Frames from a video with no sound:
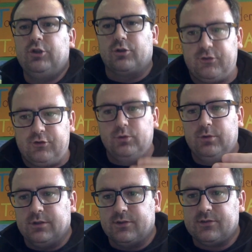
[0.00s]
your
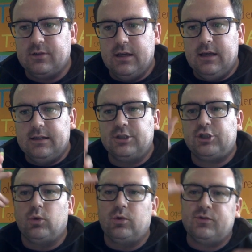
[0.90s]
students that
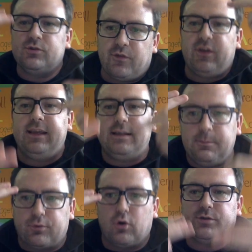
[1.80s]
shows their thinking
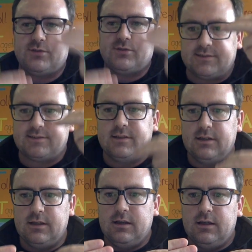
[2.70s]
process.
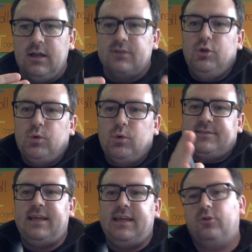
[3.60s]
So you can
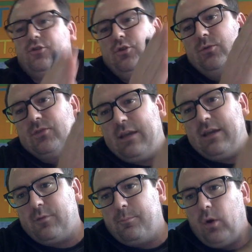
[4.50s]
see how students
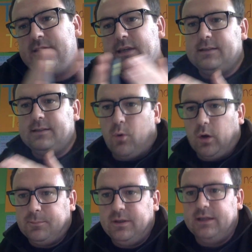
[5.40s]
get from point A to
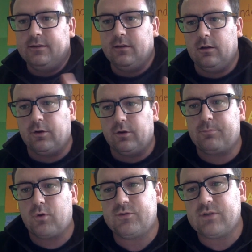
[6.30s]
point B in the learning
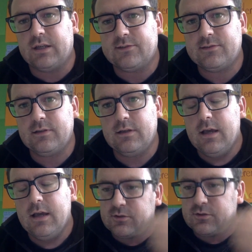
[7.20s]
process.
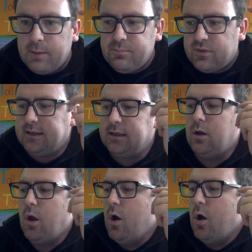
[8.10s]
So I'm thinking,
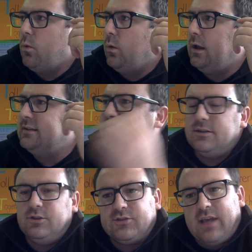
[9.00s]
well,
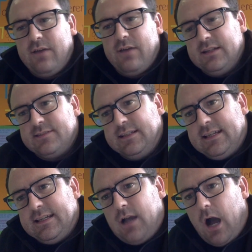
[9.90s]
instead of just having this in
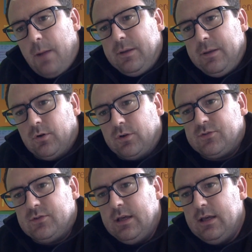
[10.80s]
kids'
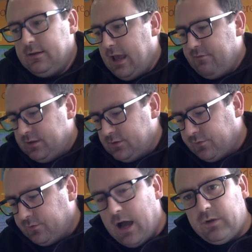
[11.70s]
copybooks, evidence
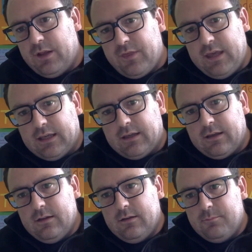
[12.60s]
of how they think,
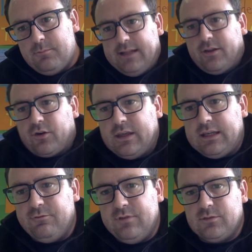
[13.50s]
making their
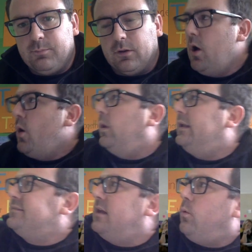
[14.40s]
thinking visible,
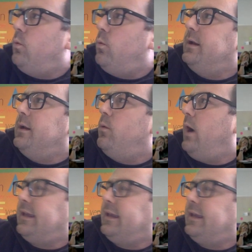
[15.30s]
well, why not
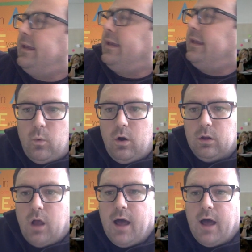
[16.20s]
whack it up on the
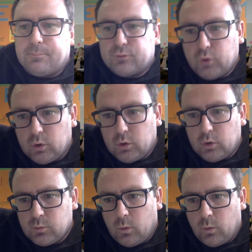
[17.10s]
wall, on a
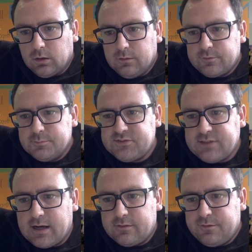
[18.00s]
process wall, from
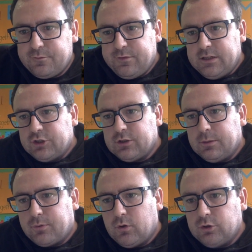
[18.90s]
start to finish in a
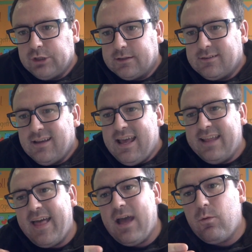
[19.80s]
project?
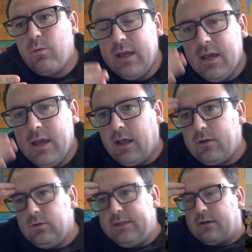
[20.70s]
And that way, not
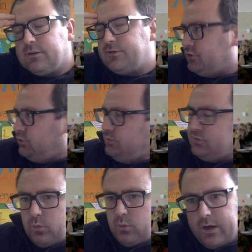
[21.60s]
only are the
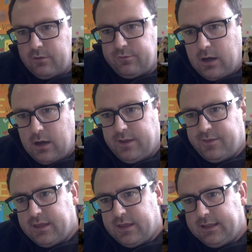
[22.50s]
students aware of how they
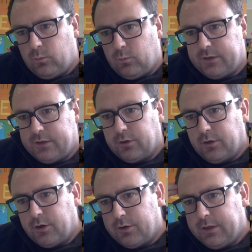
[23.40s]
think and what they're
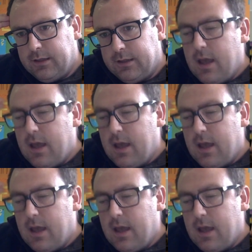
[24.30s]
learning,